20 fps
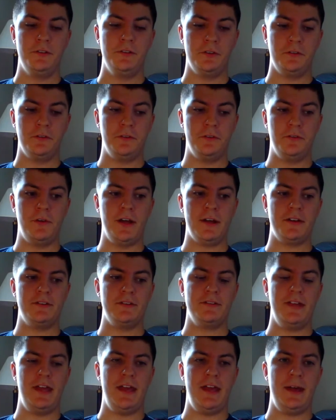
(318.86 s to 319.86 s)
took the direct
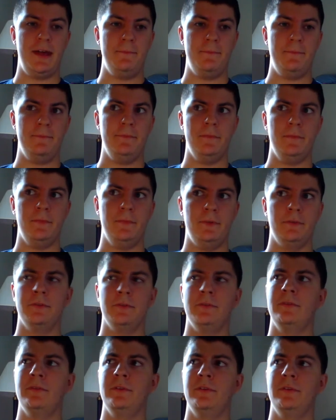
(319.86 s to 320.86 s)
snap.
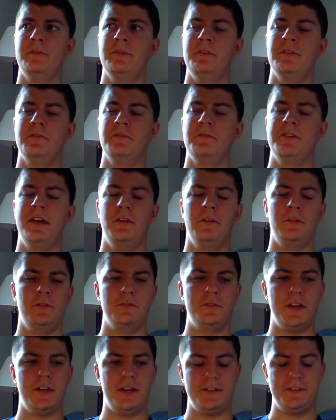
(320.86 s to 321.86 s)
It was either Taylor
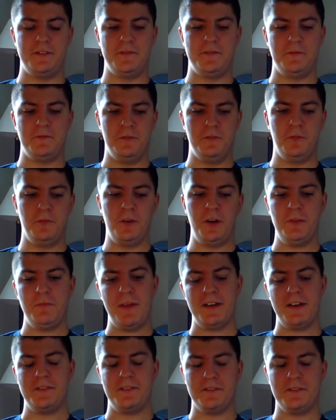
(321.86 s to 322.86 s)
or Johnson. The running
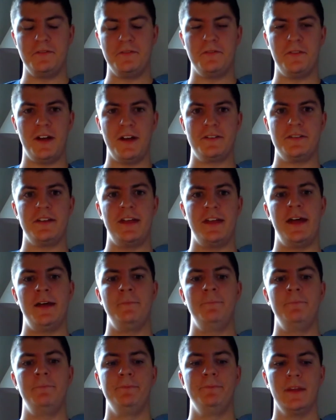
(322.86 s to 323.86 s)
back took the direct
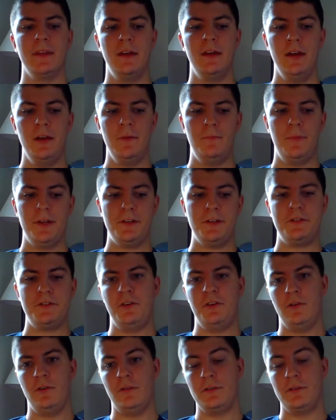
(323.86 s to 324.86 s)
snap, pitched
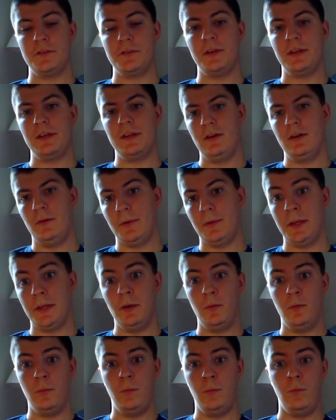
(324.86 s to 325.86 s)
it over to McGill.
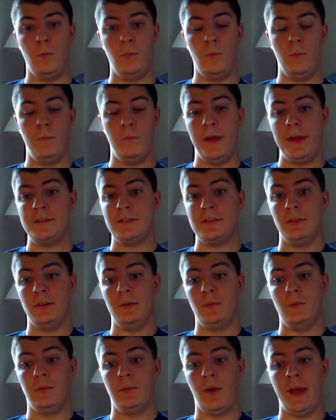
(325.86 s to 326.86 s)
McGill
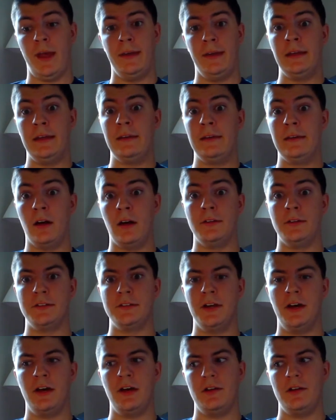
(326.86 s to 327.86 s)
basically ran in
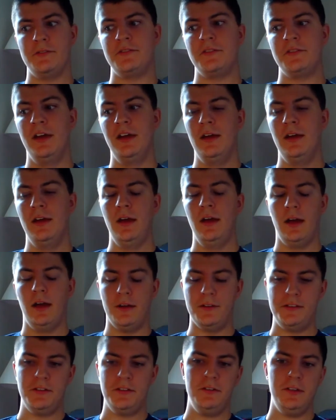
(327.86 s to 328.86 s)
untouched
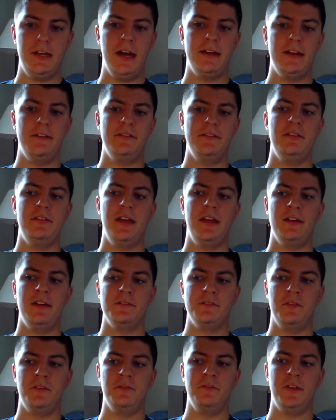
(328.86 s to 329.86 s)
until he got into the
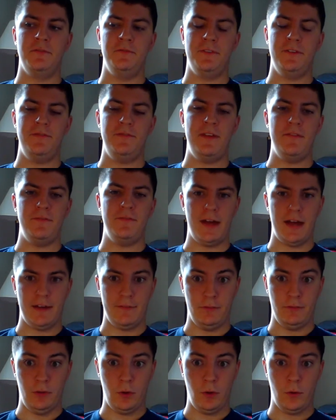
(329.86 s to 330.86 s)
end zone. Then
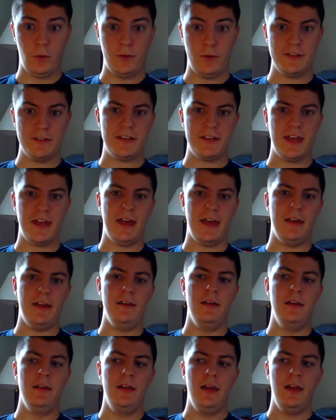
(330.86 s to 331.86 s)
55 lowered his
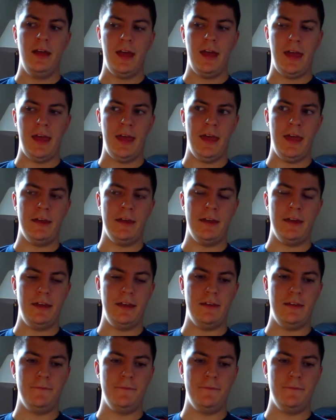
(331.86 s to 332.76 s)
head and